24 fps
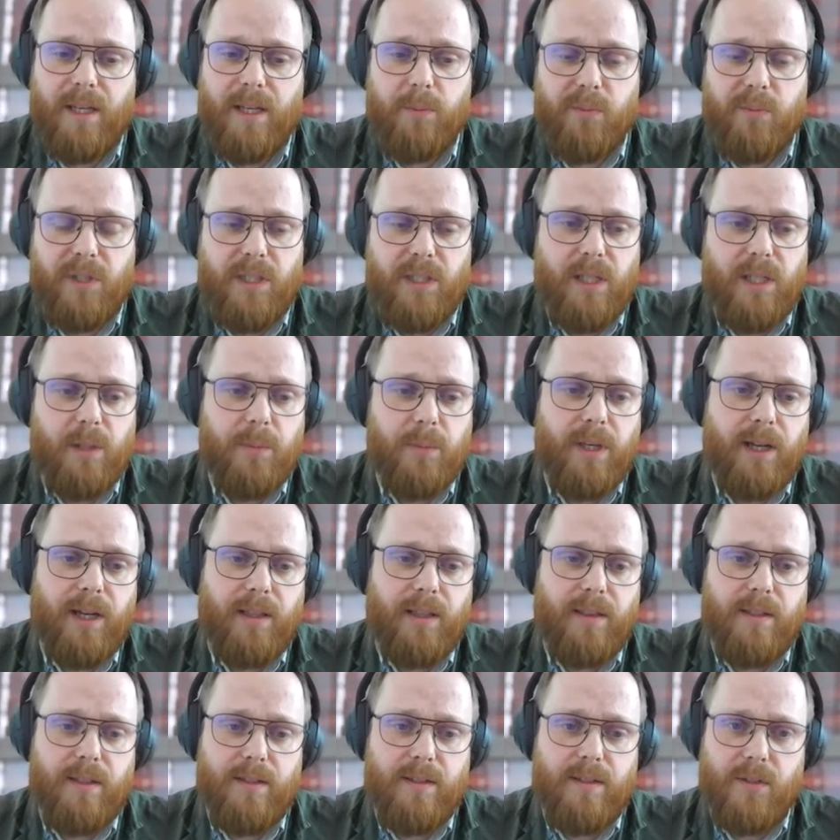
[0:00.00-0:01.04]
the idea
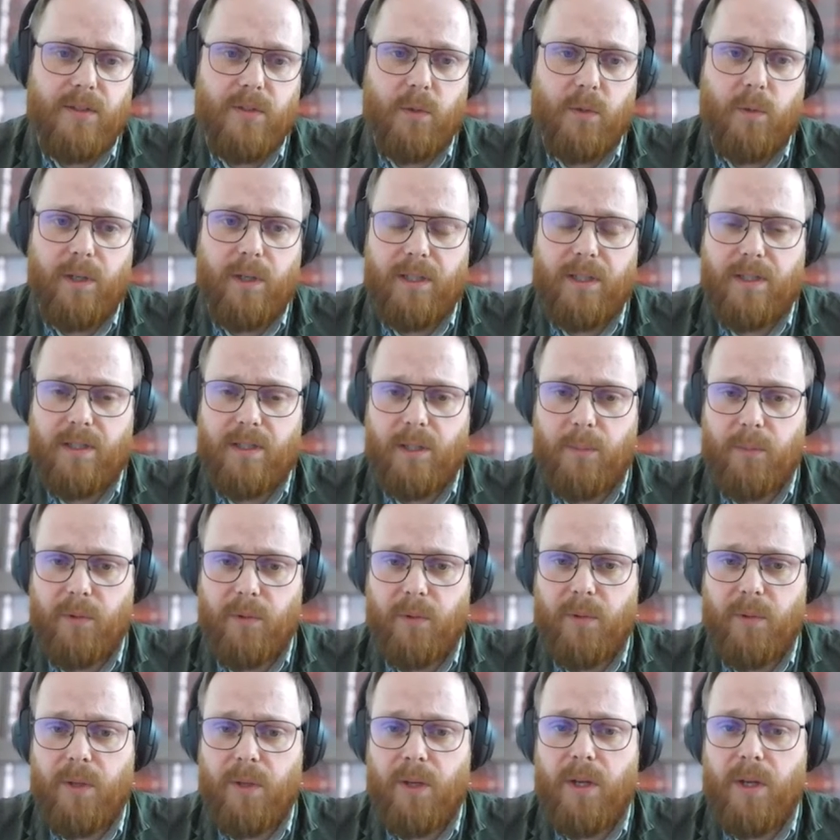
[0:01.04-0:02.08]
behind this is quite
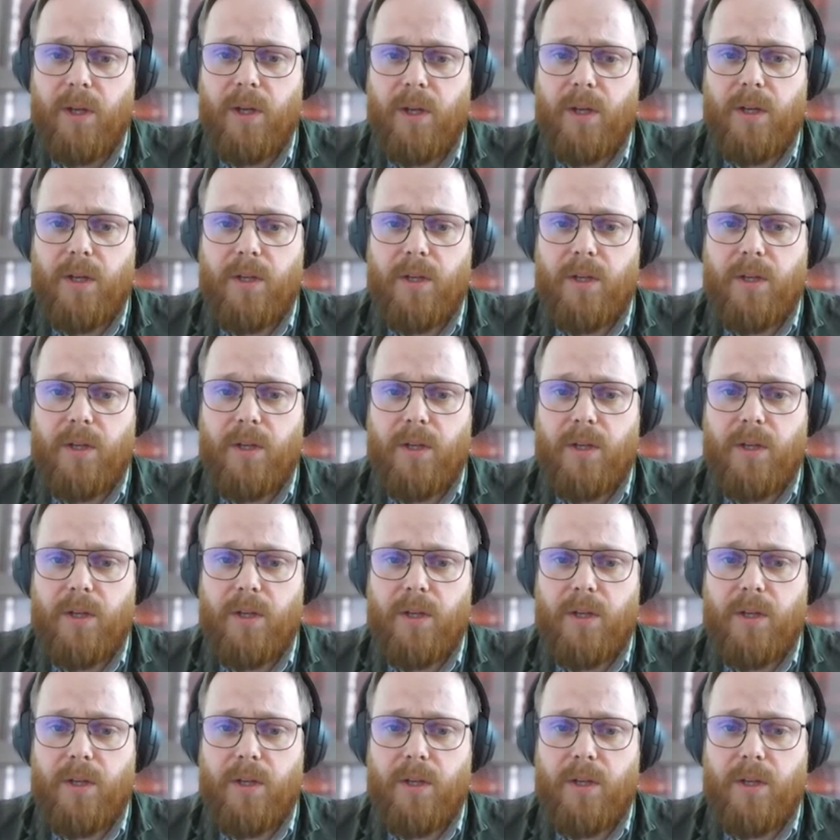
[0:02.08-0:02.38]
simple.